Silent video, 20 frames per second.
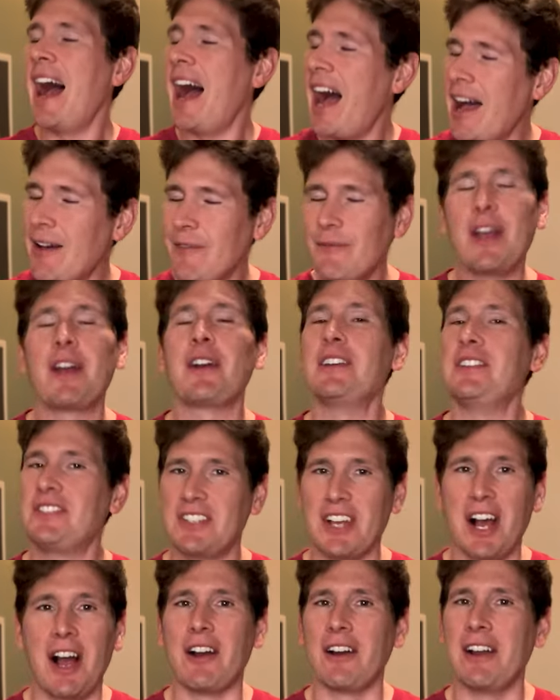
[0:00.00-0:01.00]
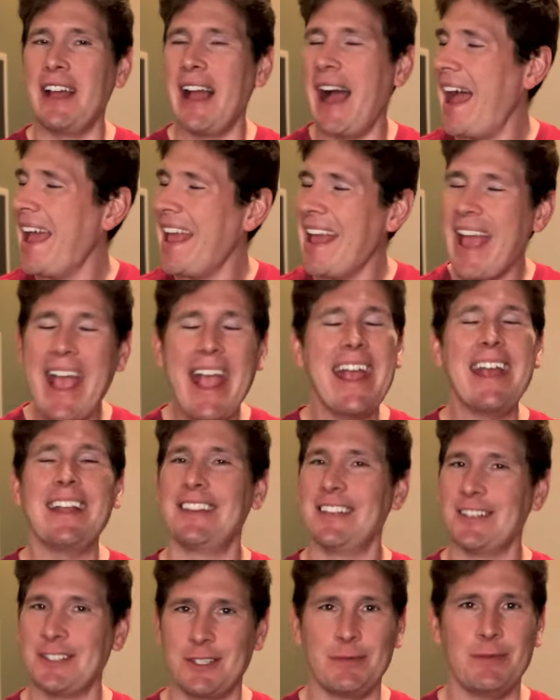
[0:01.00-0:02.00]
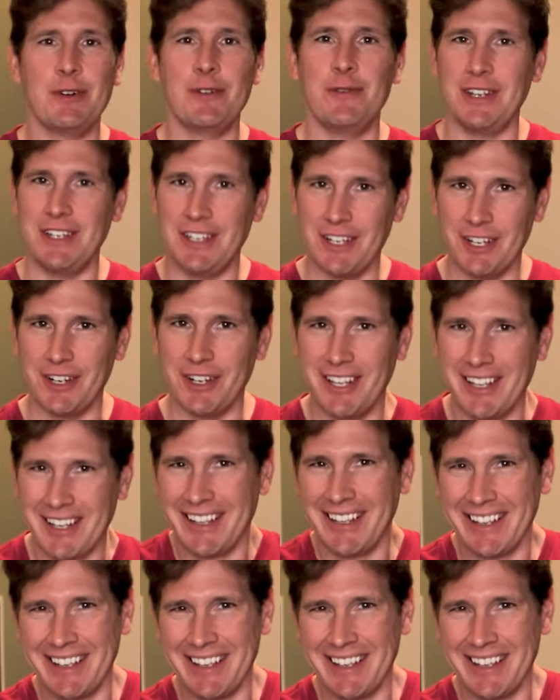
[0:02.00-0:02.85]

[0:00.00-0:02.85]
I'm very sorry. I hate this movie, dude.